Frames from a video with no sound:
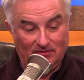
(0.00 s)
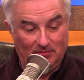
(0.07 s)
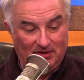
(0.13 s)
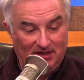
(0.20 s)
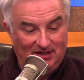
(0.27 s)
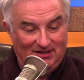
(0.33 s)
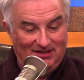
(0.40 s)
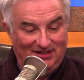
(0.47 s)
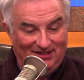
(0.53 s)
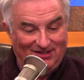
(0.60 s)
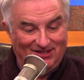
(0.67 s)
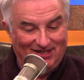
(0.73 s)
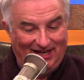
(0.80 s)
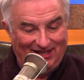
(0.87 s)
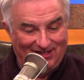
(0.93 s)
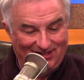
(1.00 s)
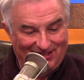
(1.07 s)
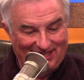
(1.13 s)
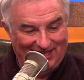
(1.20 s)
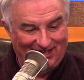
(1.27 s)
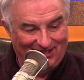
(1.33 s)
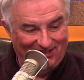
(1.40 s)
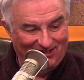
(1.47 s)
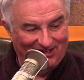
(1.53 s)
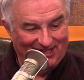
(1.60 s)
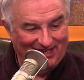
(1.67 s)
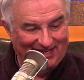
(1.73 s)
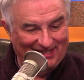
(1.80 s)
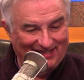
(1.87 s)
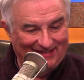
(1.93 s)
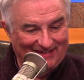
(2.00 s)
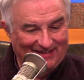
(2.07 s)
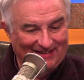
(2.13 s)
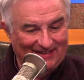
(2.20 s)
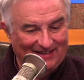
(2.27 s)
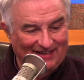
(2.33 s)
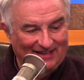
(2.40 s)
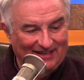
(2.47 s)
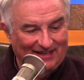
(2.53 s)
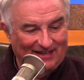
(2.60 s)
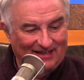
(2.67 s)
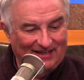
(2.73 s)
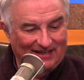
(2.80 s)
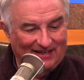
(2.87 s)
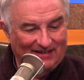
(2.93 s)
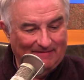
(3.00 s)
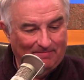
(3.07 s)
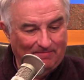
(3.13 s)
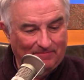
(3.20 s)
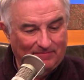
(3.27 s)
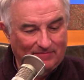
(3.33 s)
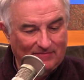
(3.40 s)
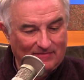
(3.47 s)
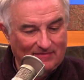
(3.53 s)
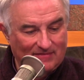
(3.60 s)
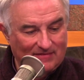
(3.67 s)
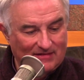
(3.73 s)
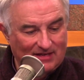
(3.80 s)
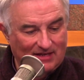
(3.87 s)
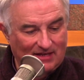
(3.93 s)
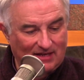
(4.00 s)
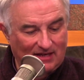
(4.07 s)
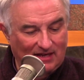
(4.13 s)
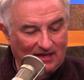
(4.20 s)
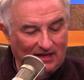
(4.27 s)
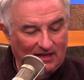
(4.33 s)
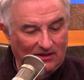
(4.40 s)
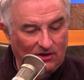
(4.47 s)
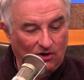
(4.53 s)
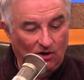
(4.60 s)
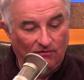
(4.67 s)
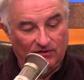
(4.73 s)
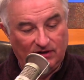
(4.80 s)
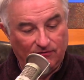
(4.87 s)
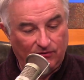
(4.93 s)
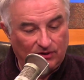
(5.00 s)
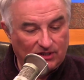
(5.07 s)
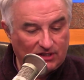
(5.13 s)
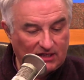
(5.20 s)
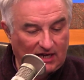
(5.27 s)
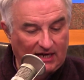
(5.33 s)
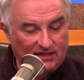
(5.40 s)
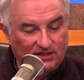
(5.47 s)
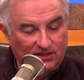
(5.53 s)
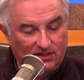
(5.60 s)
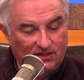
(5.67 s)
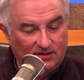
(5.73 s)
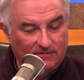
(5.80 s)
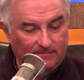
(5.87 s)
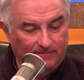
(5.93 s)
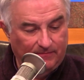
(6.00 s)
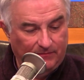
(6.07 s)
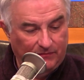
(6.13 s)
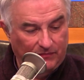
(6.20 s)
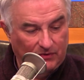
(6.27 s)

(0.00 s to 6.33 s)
immediately take, taken a look at it. Um, it there are different what sizes. What sets apart? Do we know